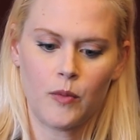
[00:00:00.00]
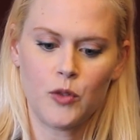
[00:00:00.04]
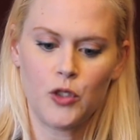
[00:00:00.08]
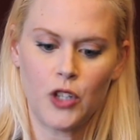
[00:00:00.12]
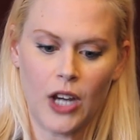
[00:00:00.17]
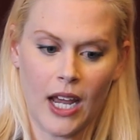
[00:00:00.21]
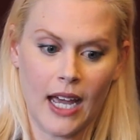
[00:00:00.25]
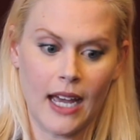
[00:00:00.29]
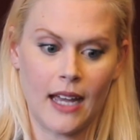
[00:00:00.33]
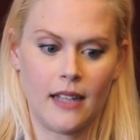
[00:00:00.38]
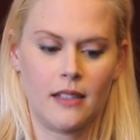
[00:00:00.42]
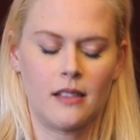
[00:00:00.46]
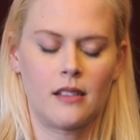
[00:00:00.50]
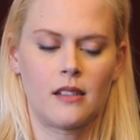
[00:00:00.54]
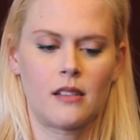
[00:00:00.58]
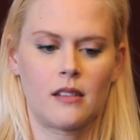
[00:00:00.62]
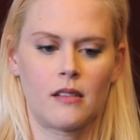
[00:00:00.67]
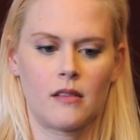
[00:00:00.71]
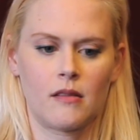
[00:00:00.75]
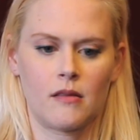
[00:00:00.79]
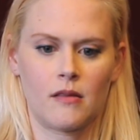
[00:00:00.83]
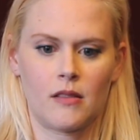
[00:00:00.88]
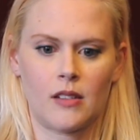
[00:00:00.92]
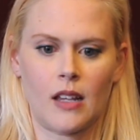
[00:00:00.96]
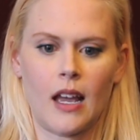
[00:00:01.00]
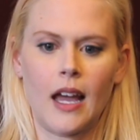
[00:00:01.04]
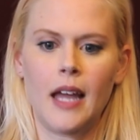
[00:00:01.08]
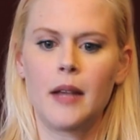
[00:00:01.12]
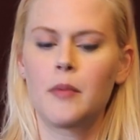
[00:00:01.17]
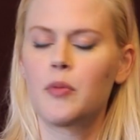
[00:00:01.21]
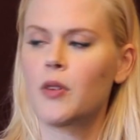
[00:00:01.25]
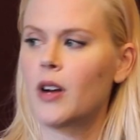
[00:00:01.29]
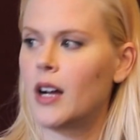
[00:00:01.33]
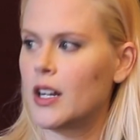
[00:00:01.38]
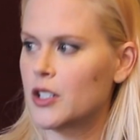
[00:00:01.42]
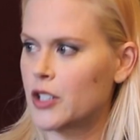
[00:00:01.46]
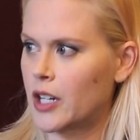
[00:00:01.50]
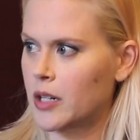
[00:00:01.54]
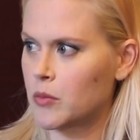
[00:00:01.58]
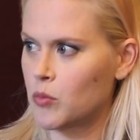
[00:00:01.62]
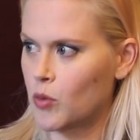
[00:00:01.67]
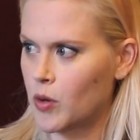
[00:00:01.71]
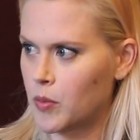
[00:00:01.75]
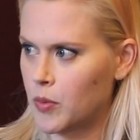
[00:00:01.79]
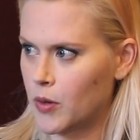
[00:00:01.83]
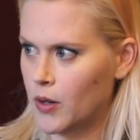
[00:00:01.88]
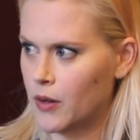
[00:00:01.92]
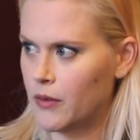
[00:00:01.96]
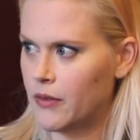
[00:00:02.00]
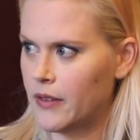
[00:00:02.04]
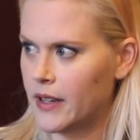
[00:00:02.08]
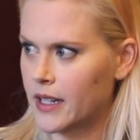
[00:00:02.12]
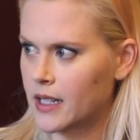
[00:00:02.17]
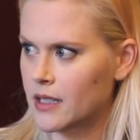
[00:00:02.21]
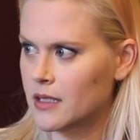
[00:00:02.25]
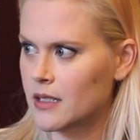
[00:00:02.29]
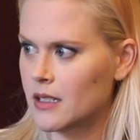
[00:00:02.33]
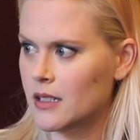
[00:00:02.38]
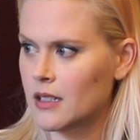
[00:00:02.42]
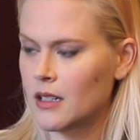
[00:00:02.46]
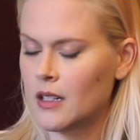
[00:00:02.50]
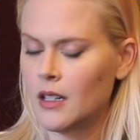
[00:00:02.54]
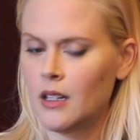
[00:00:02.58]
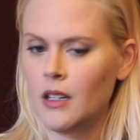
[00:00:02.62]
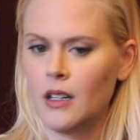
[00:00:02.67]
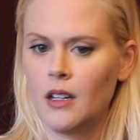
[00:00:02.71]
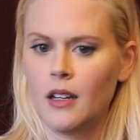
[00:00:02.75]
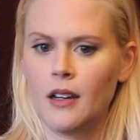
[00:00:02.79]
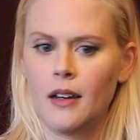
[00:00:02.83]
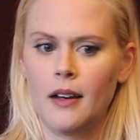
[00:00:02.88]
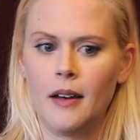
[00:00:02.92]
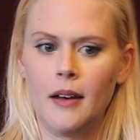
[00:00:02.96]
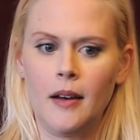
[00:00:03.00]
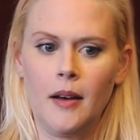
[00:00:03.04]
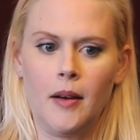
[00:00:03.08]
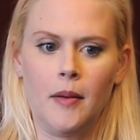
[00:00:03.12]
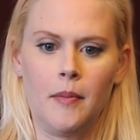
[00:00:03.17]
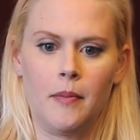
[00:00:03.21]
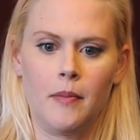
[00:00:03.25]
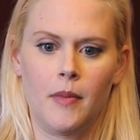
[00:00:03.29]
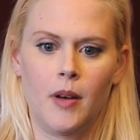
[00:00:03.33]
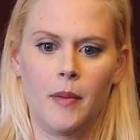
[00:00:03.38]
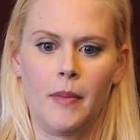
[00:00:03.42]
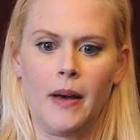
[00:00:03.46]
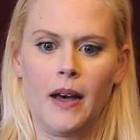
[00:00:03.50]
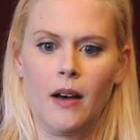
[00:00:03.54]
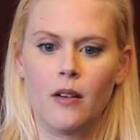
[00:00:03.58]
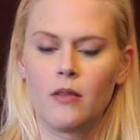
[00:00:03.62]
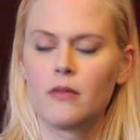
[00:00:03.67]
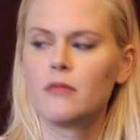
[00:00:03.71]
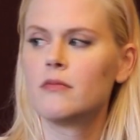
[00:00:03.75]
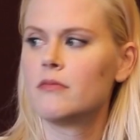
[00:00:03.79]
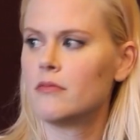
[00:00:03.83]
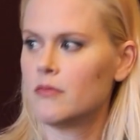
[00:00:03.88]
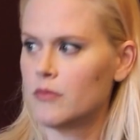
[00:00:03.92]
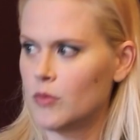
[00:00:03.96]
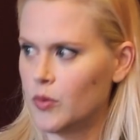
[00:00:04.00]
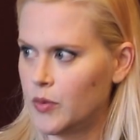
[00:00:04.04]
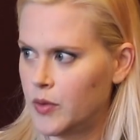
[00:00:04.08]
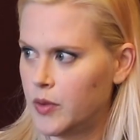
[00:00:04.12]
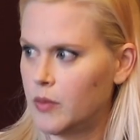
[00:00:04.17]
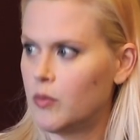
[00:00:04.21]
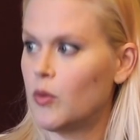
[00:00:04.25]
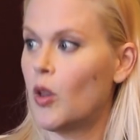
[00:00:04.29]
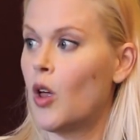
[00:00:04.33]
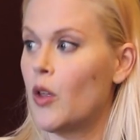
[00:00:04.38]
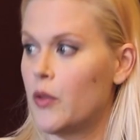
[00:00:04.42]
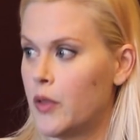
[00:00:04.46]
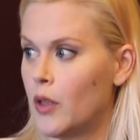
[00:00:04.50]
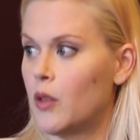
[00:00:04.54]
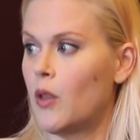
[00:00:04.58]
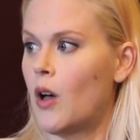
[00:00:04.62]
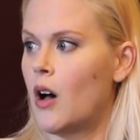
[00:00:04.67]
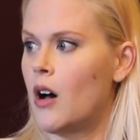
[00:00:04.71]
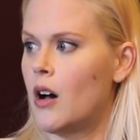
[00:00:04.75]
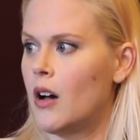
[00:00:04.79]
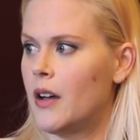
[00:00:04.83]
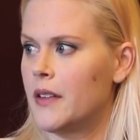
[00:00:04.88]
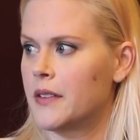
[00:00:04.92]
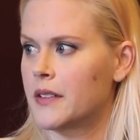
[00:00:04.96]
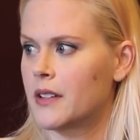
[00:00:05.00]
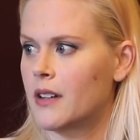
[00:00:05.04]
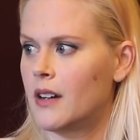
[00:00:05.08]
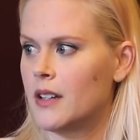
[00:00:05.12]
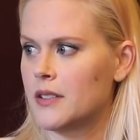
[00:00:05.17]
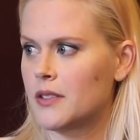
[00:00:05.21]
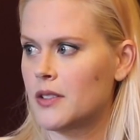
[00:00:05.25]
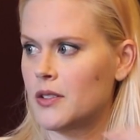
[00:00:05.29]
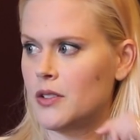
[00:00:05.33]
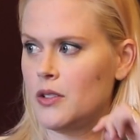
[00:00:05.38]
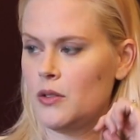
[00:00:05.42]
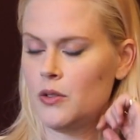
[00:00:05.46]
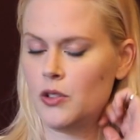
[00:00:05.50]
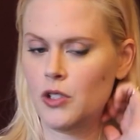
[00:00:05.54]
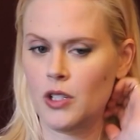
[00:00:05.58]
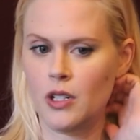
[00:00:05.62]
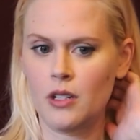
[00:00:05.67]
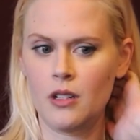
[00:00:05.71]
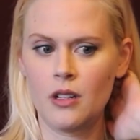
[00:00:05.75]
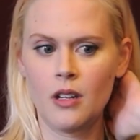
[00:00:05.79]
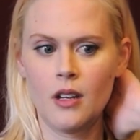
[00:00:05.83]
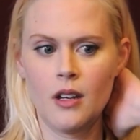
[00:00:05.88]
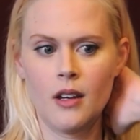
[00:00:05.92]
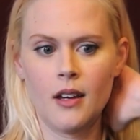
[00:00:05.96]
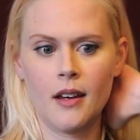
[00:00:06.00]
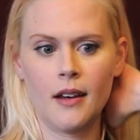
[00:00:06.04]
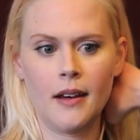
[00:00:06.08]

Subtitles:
Jad's side project, More Perfect, about the law and the Constitution.